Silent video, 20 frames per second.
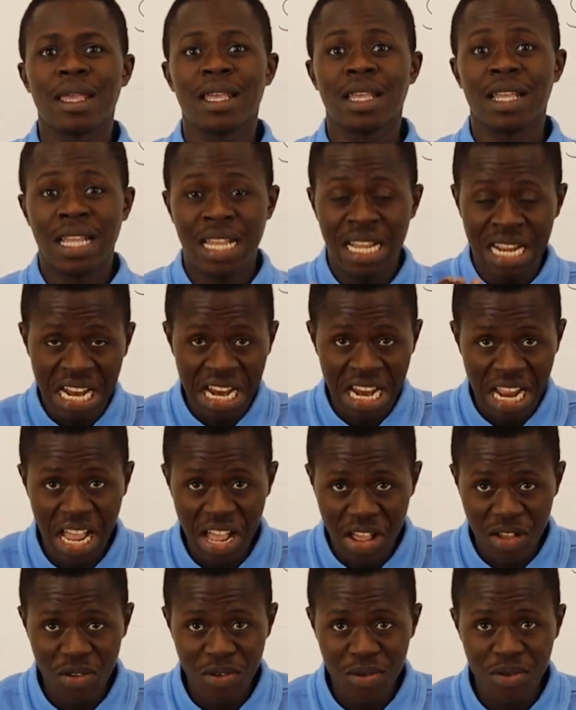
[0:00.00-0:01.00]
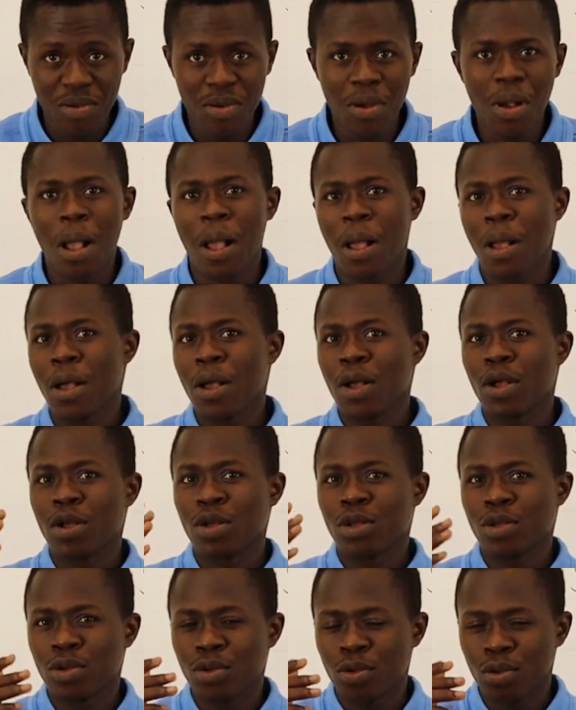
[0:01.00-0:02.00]
So always
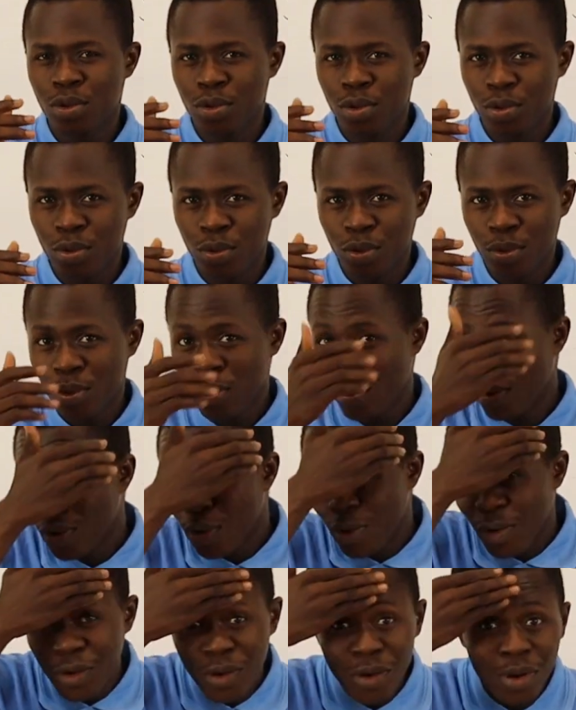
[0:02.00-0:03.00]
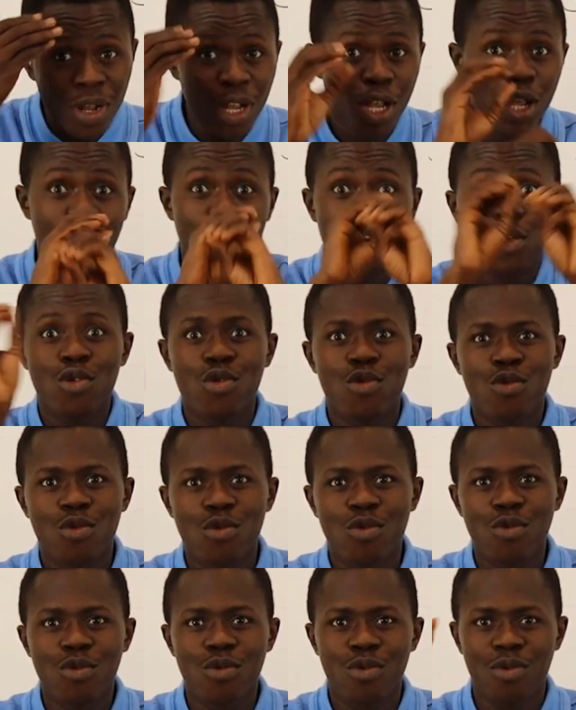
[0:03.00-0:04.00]
don't forget to like and then
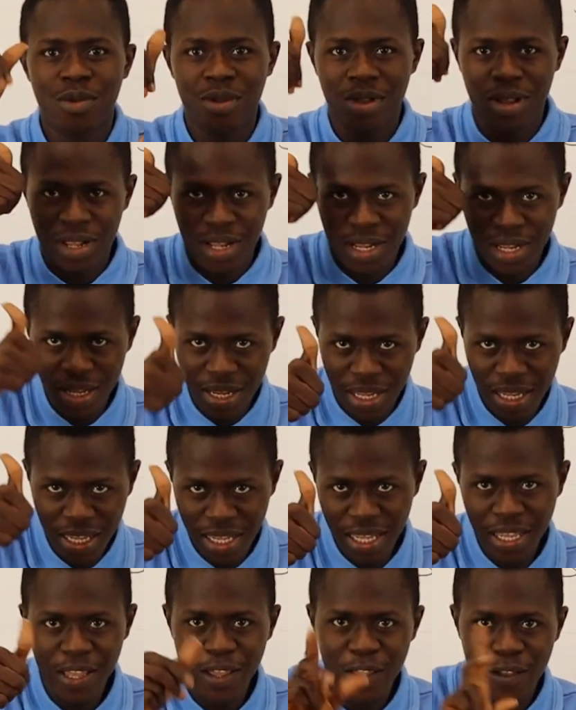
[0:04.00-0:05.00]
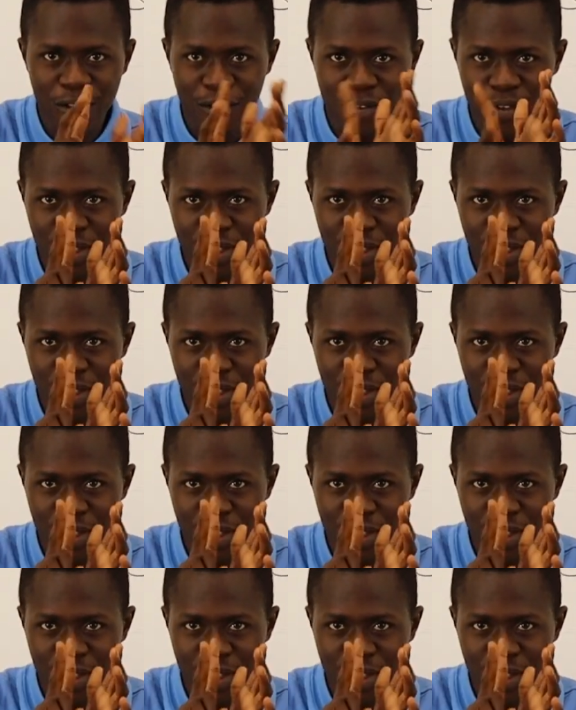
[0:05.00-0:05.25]
subscribe to the video.